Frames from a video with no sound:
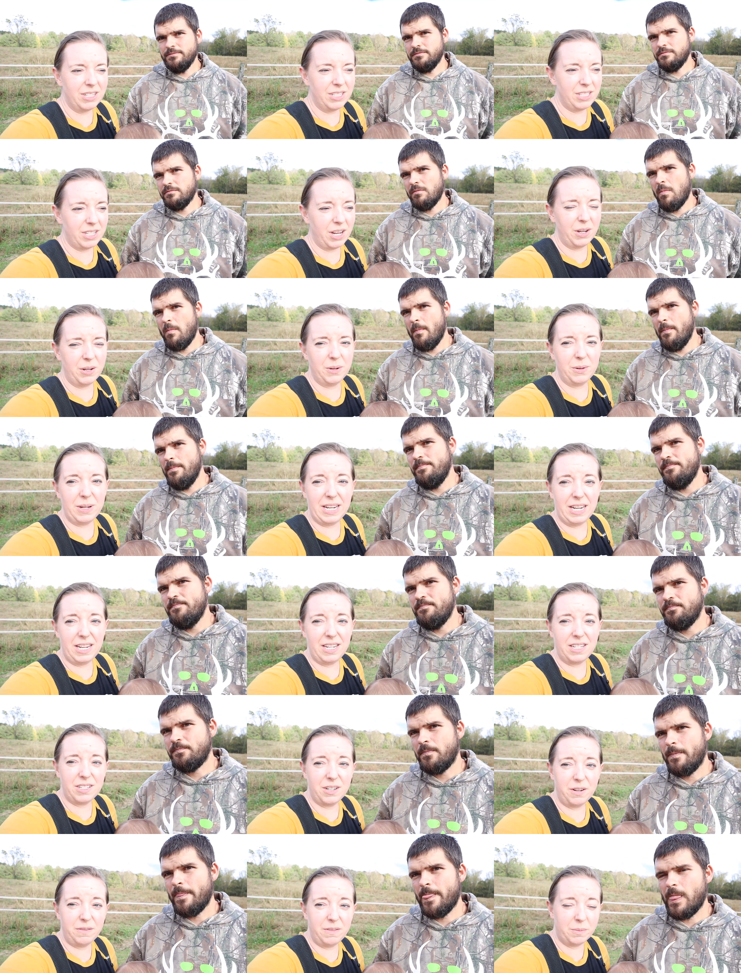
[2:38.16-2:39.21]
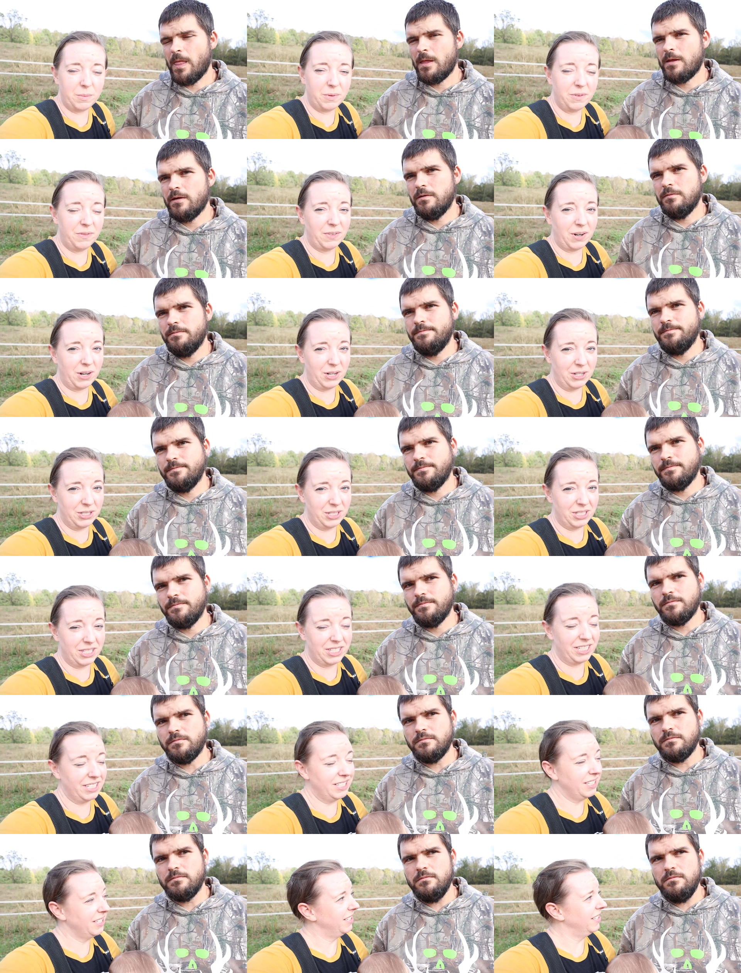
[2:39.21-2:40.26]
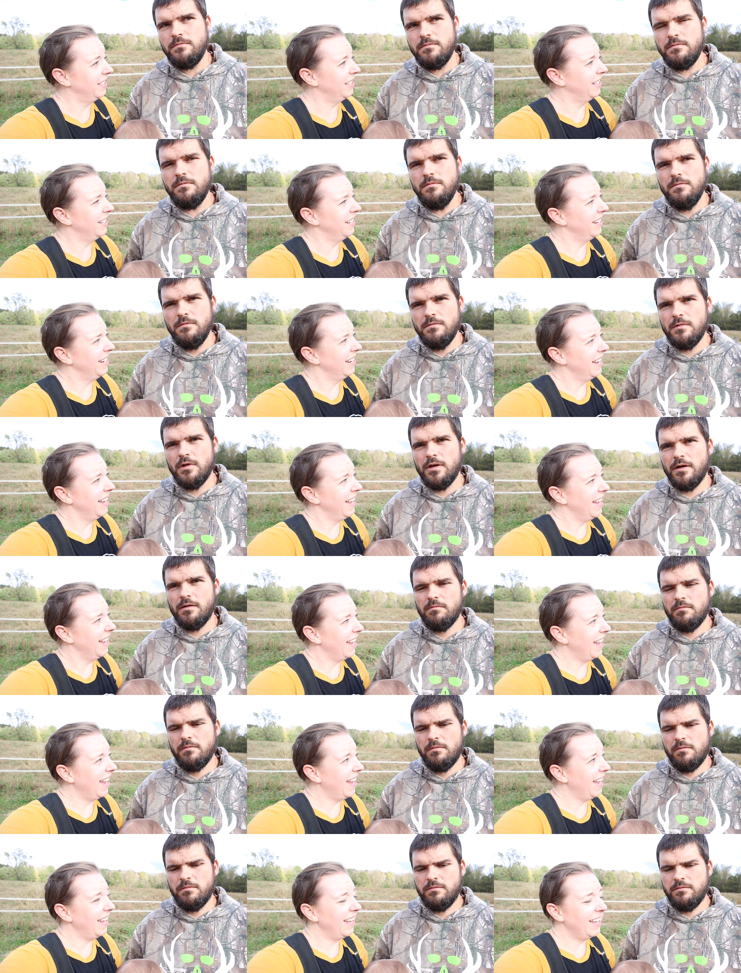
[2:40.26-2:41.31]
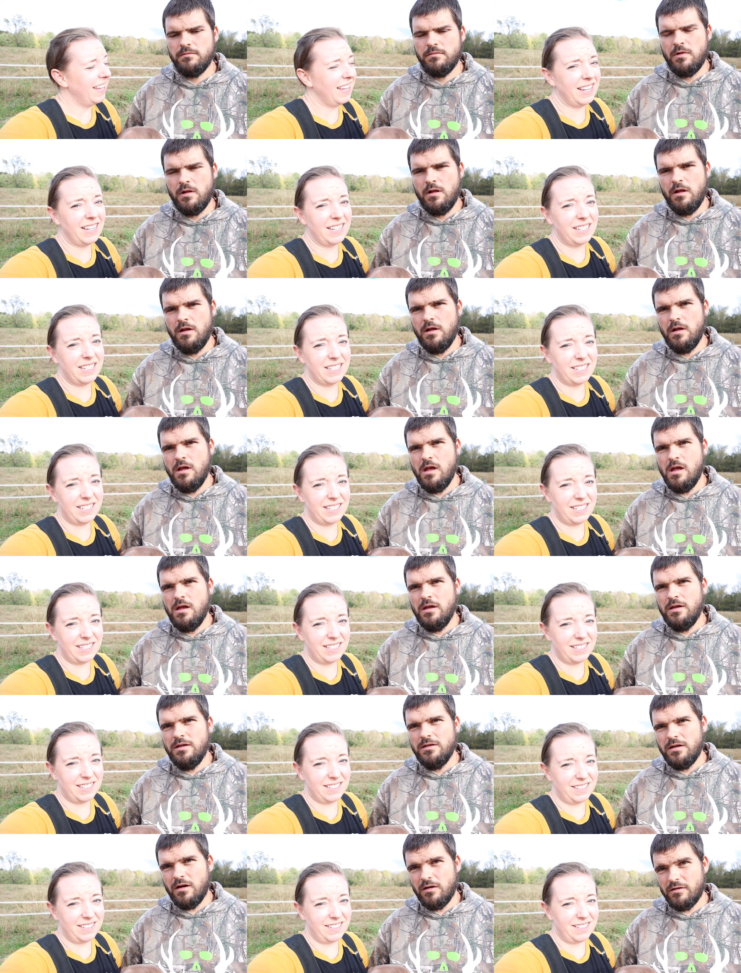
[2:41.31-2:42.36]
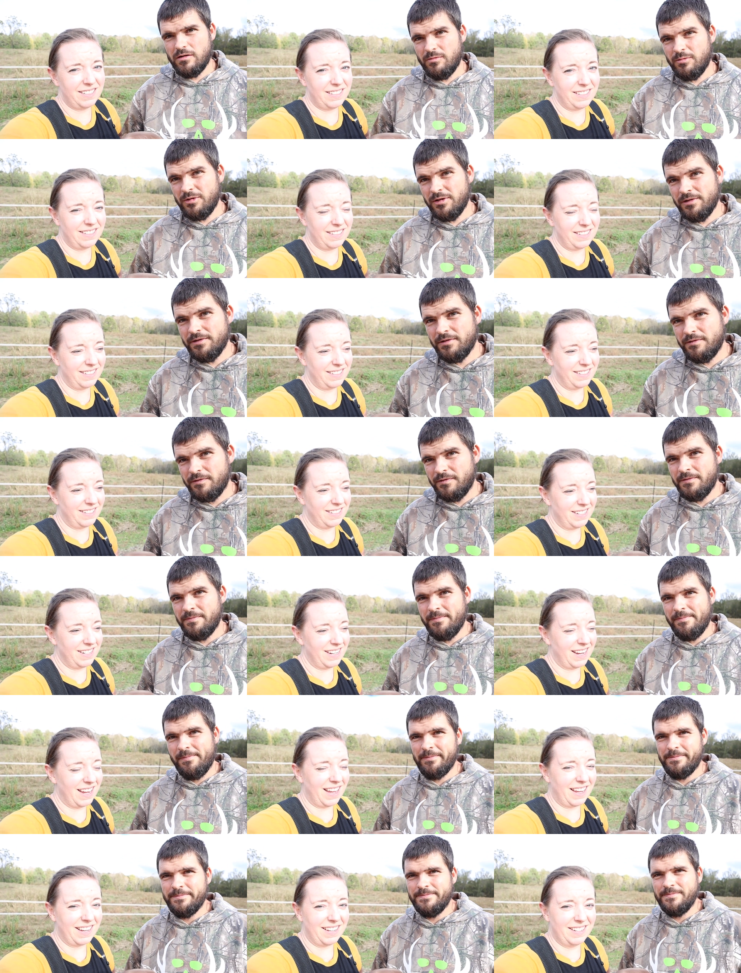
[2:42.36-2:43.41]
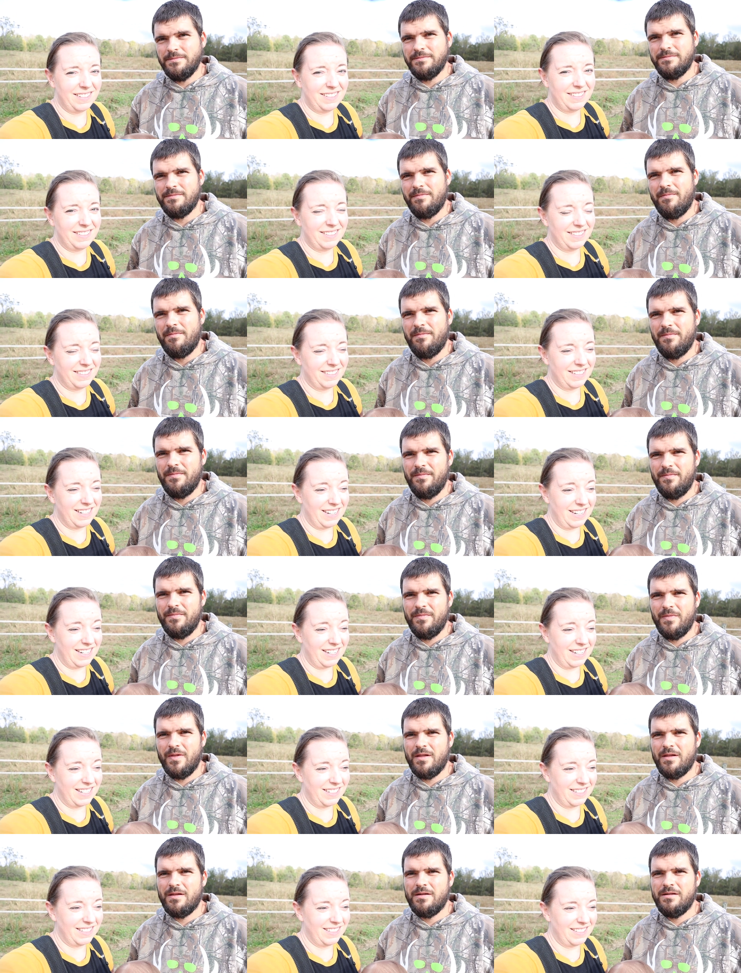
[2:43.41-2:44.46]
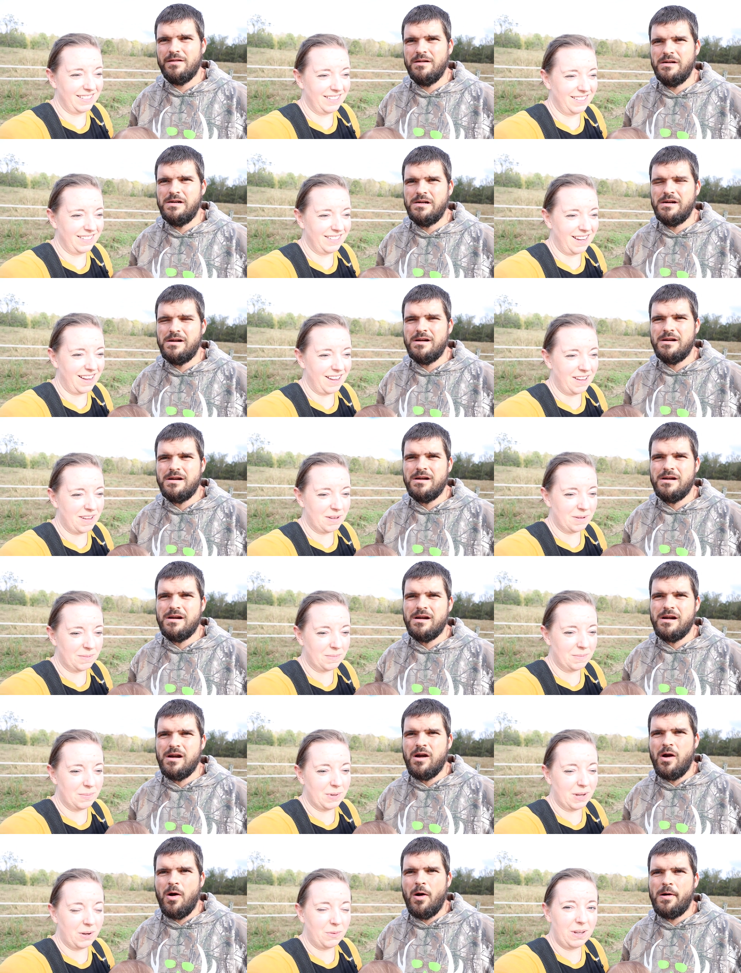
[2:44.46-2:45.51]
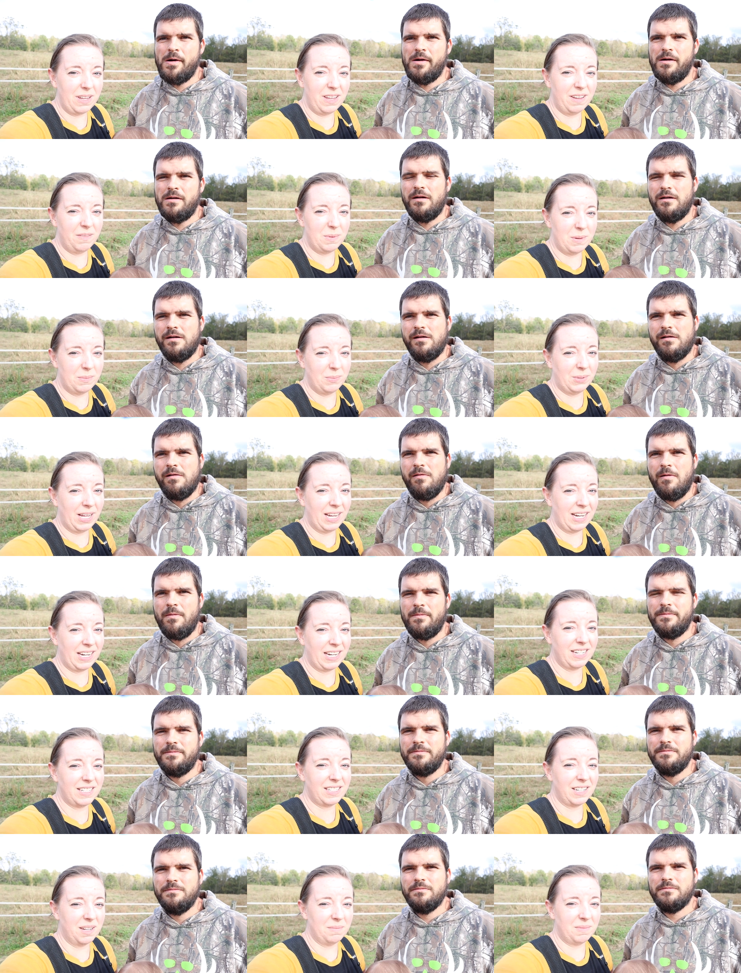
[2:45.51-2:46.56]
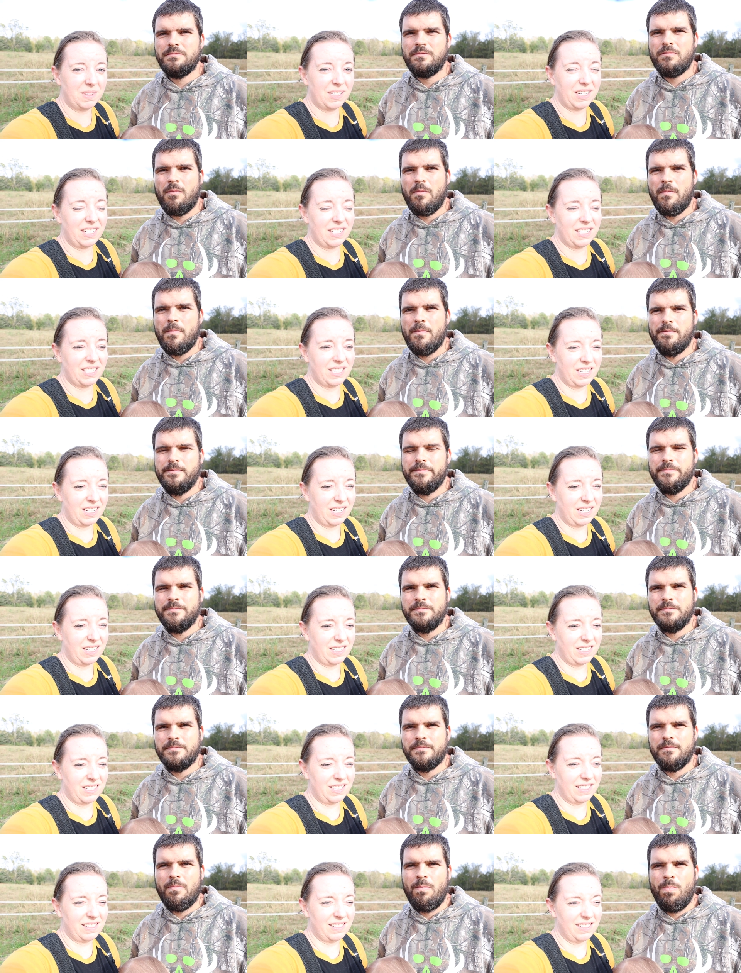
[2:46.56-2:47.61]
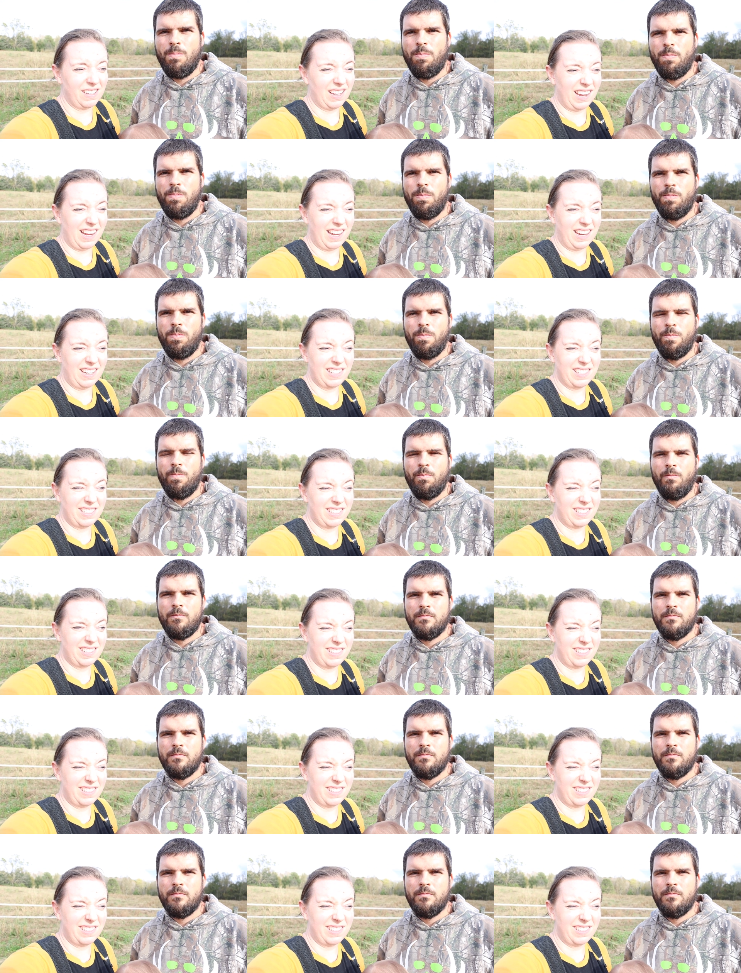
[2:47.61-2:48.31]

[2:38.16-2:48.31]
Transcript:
Speaker 1: So it is November 1st. Yep. And
Speaker 2: hard to believe.
Speaker 1: Yeah, it is. Um, but we have been planning something since like